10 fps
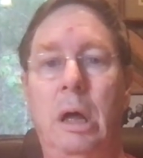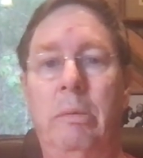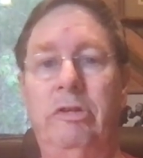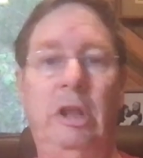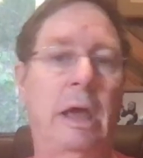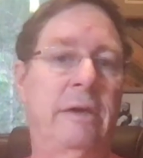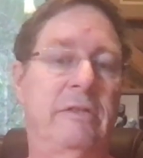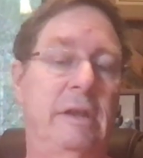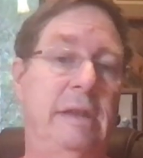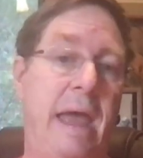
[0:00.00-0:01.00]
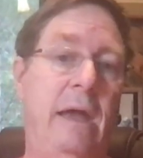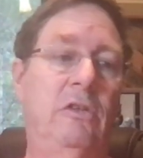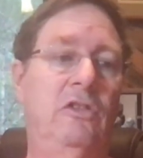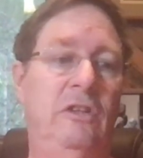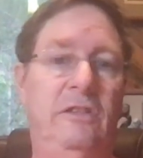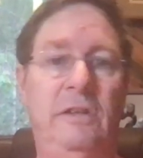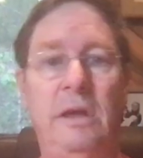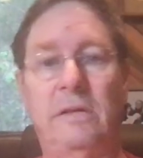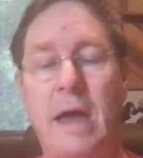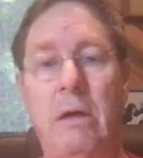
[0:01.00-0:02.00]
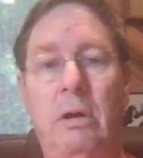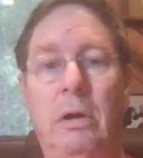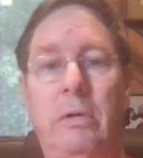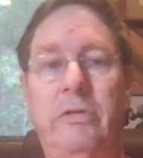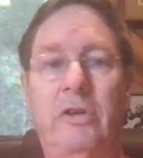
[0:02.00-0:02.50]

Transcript: She likes to dance. She sneaks out and goes